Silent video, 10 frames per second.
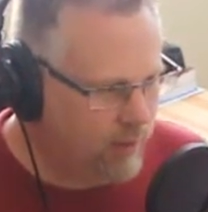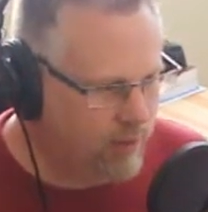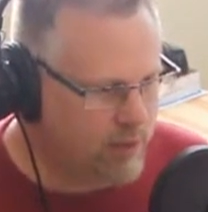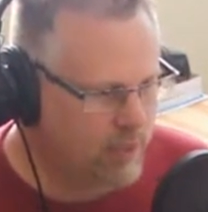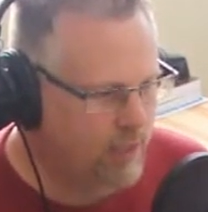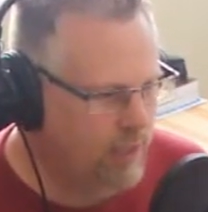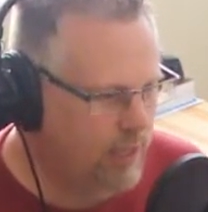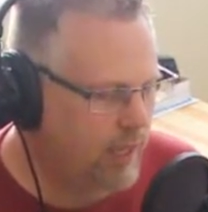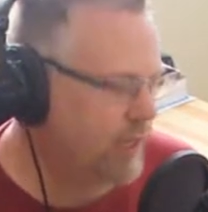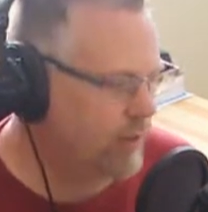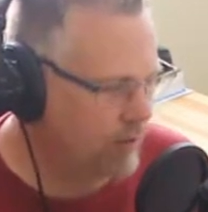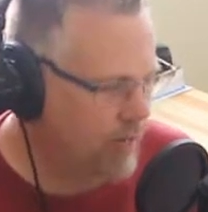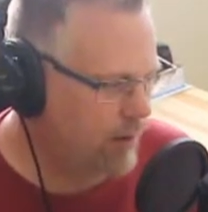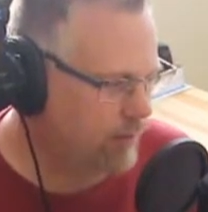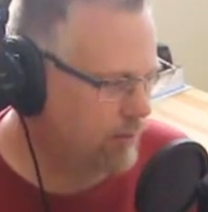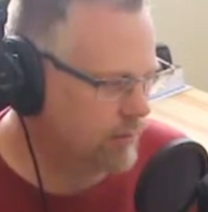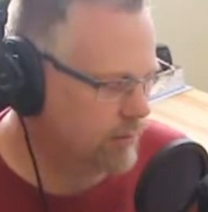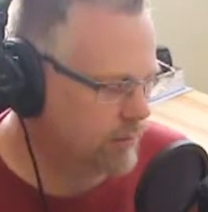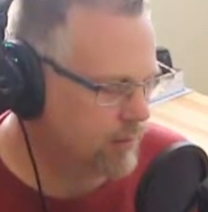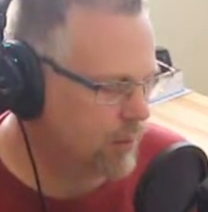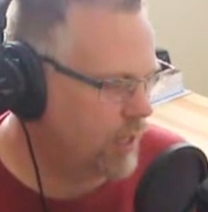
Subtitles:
We'd say, hey, I got a new app. Try